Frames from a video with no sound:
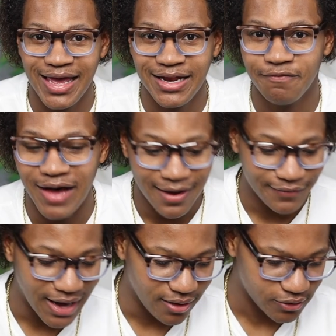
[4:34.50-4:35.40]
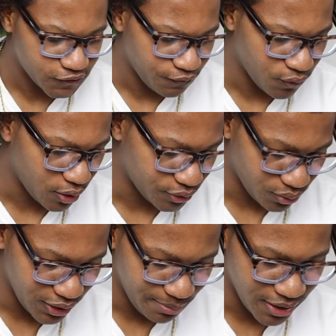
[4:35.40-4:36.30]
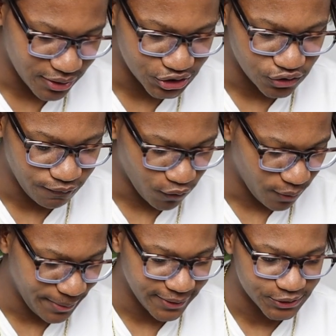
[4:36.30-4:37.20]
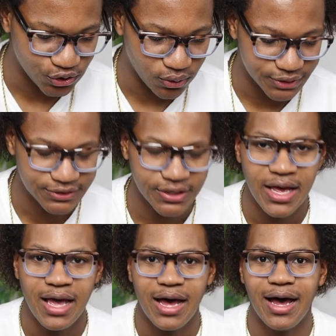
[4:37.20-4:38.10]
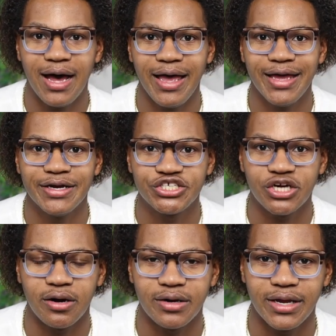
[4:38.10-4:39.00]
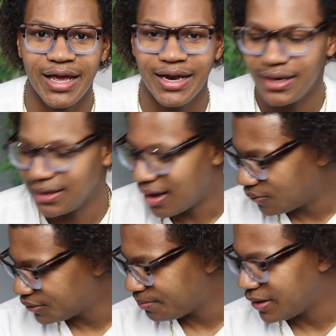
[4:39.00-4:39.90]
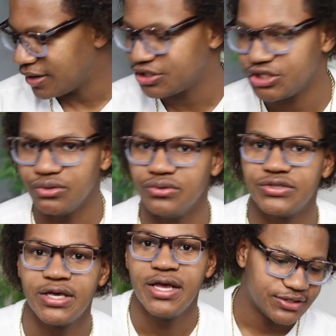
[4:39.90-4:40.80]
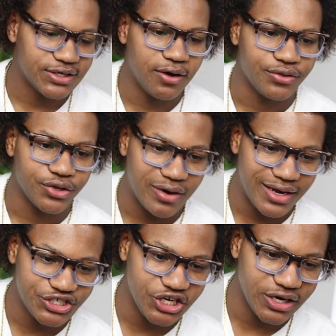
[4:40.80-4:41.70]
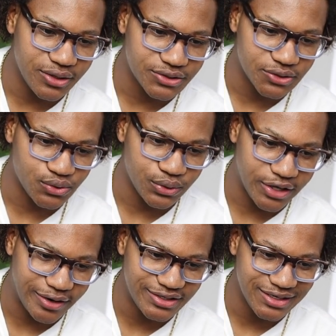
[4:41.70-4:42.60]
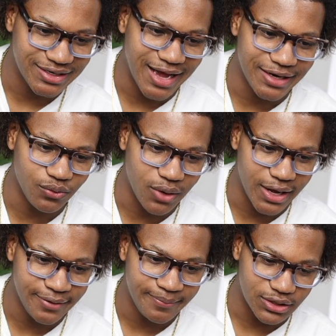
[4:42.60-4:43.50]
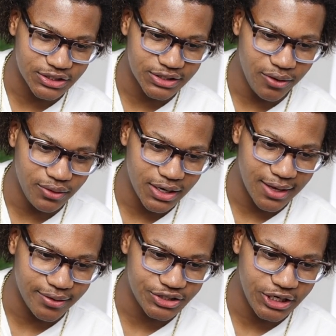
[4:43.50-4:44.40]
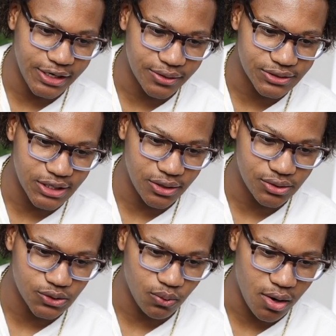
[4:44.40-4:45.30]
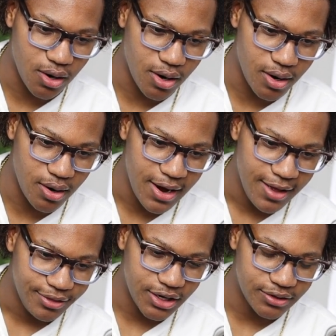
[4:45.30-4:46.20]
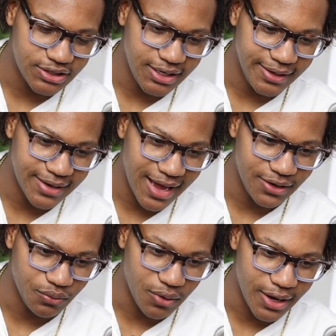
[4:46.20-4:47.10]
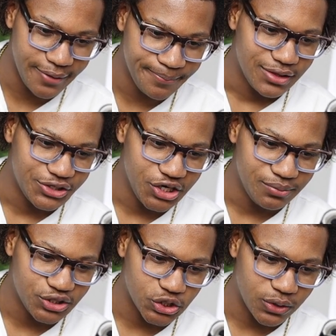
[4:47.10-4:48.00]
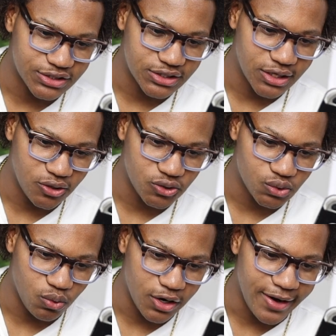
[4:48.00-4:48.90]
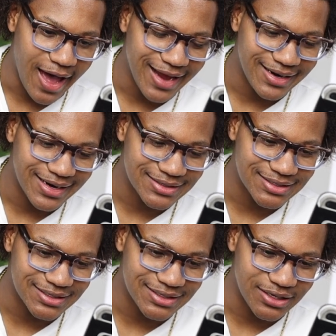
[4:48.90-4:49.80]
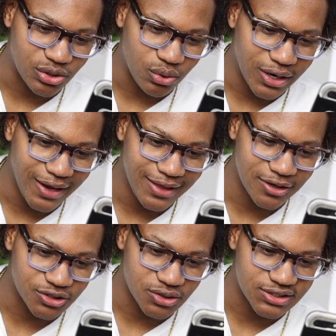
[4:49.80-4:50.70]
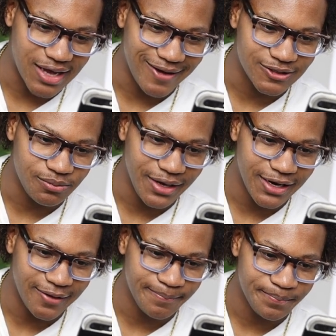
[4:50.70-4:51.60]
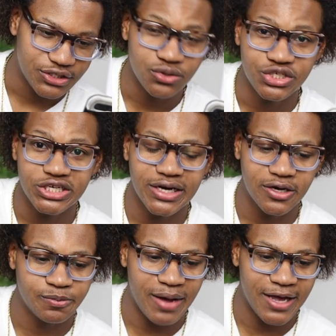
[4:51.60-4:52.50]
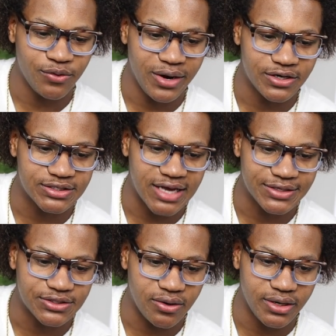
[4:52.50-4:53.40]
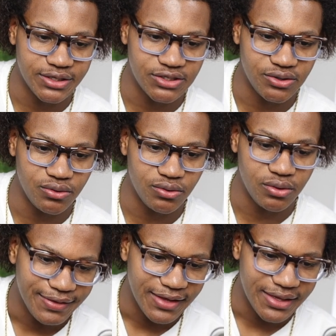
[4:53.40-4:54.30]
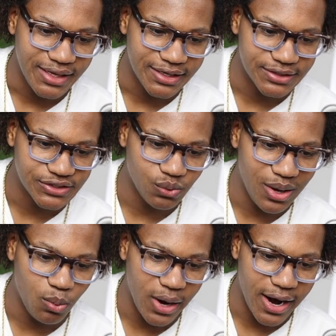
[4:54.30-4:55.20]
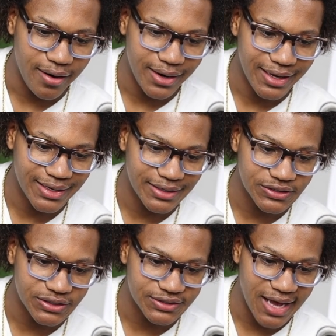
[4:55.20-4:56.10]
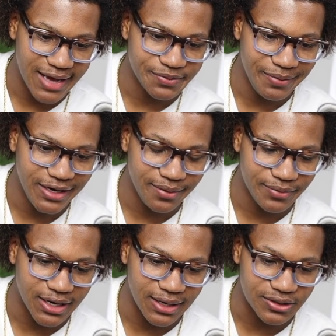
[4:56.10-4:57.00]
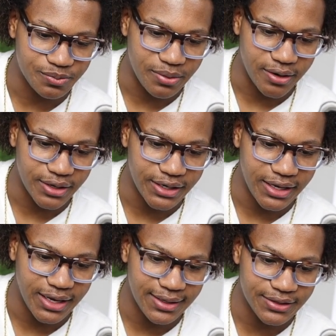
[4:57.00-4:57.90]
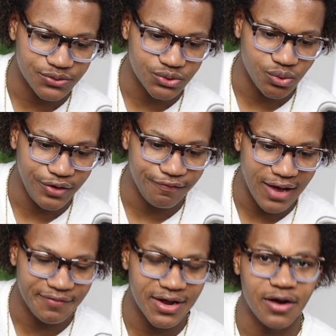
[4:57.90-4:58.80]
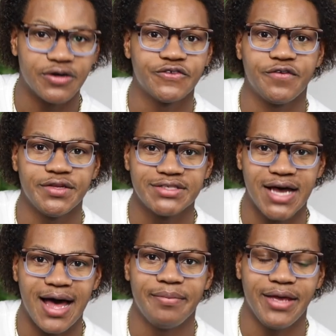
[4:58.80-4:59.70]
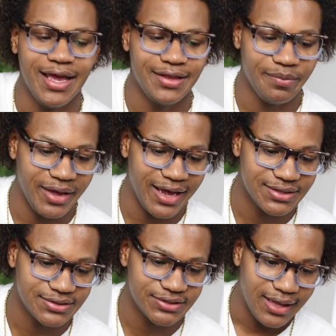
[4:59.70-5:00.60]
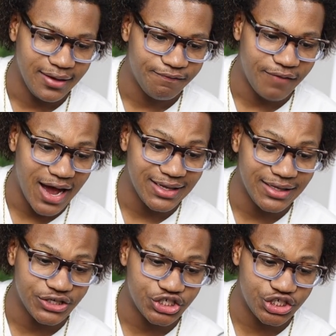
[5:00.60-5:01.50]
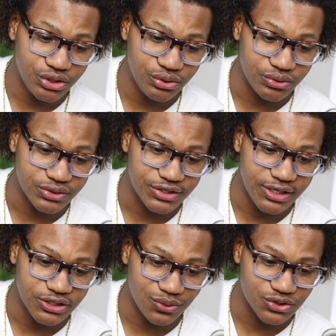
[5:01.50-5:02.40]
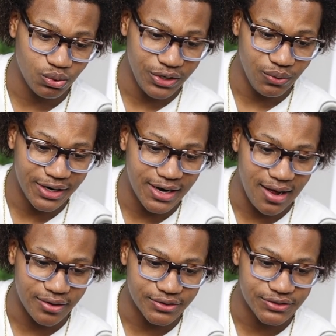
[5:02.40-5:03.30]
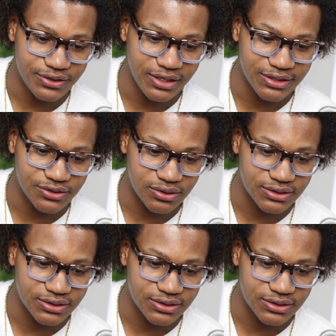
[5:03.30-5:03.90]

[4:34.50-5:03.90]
$85 for three pair, four pair of shorts uh, and a shirt, and along with a pair of shoes. So the green chinos, those were $13.91. The stone colored chinos, those were Thirteen ninety one. The gym shorts, those were nine sixty three. Those are size medium. The two chinos, by the way, are size 32. And then the swimwear is size medium. The color is burgundy. And these were $25 for the top and the pants. And then finally, the shoes, these were $21. These are,